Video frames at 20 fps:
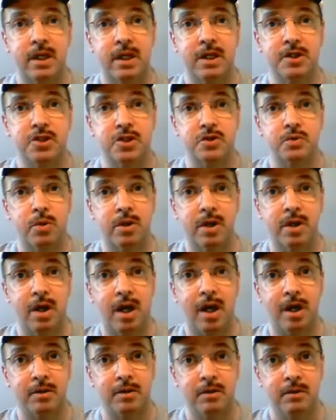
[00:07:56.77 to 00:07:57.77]
It's just where
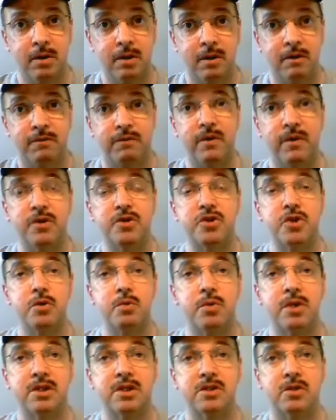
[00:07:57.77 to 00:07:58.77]
God fills
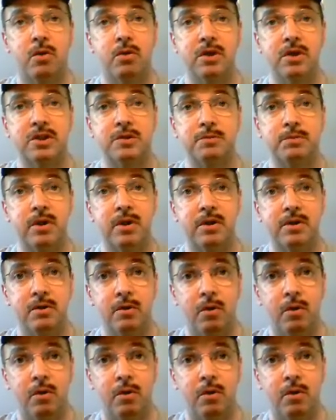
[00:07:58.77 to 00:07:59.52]
you with His Holy Spirit.